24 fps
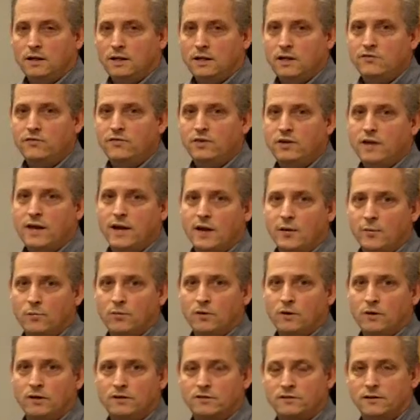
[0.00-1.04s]

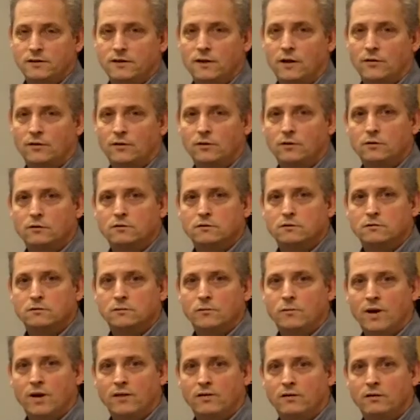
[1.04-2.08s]
EVM is another
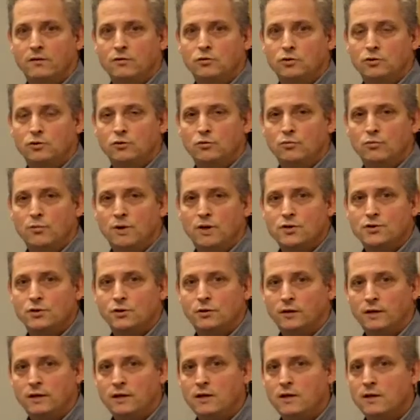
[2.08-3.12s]
method to measure
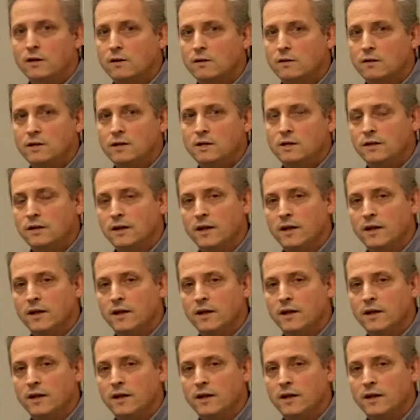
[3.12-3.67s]
linearity,